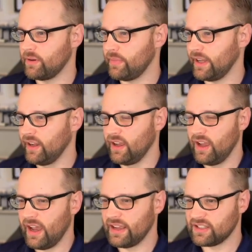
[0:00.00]
But
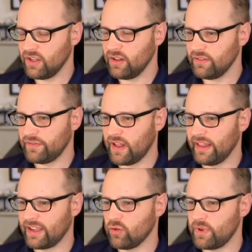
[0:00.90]
I still felt like
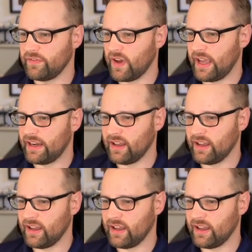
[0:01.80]
it would be fine.